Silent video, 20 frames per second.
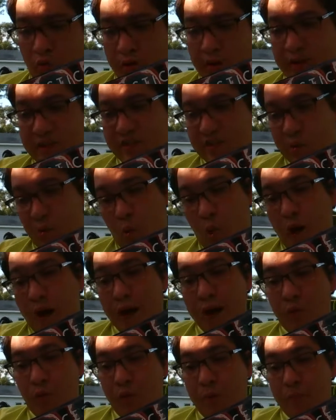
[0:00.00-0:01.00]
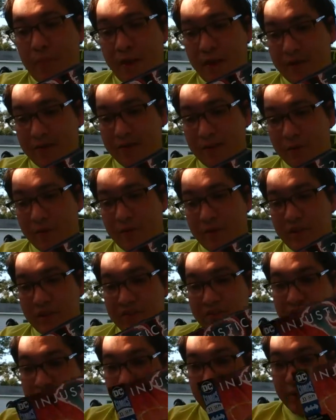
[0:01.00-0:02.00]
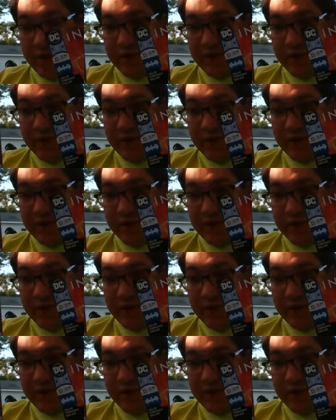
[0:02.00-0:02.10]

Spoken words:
reason why we picked up these two